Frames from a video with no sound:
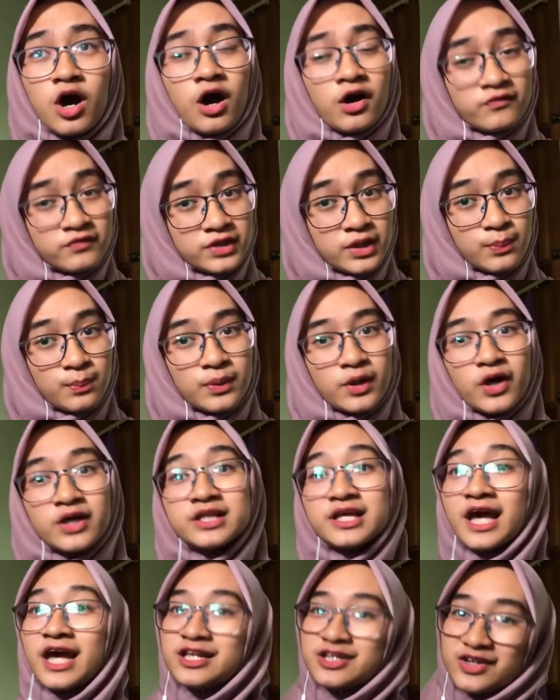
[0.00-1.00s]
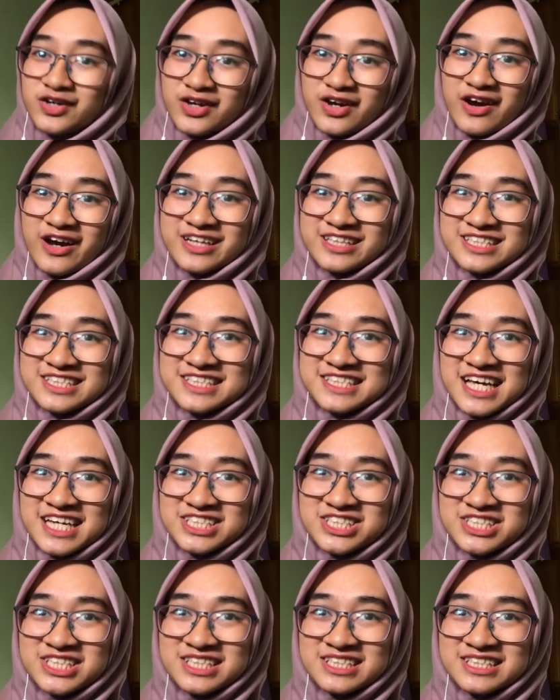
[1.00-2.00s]
of the plot and your character's
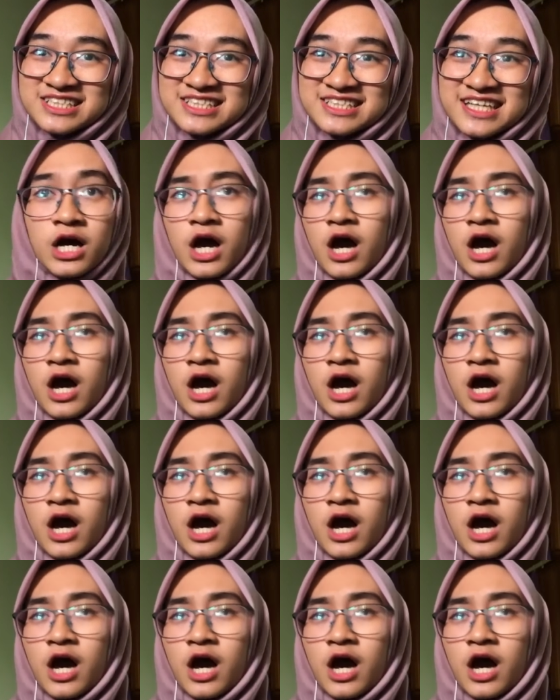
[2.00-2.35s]
actions.